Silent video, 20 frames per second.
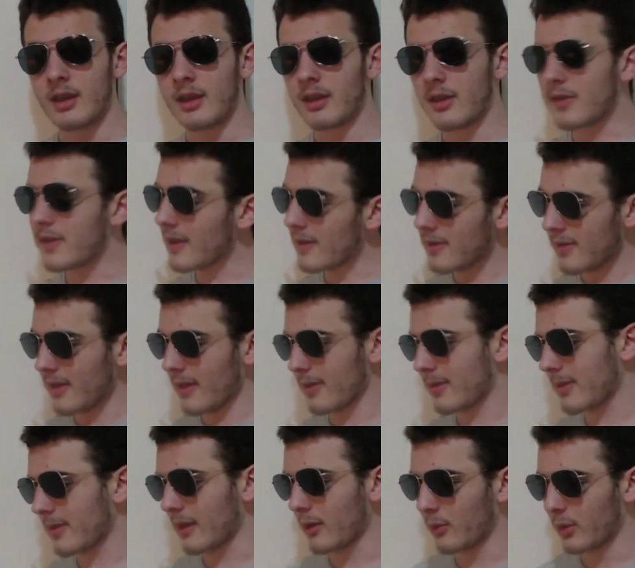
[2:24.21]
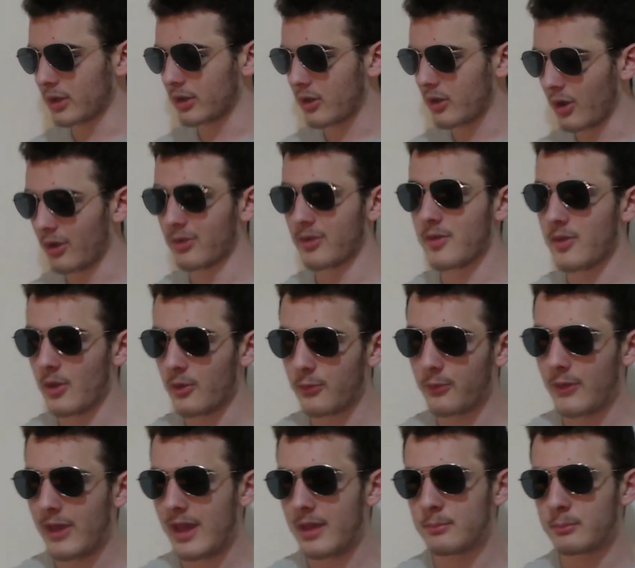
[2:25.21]
Because this is the thing when console
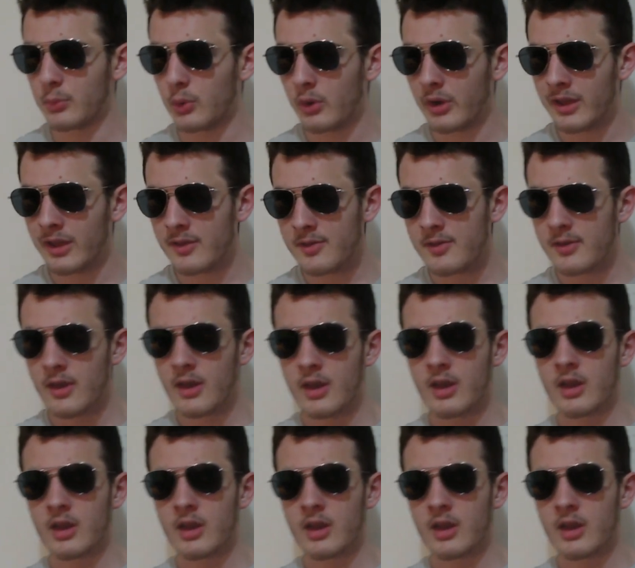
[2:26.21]
fanboys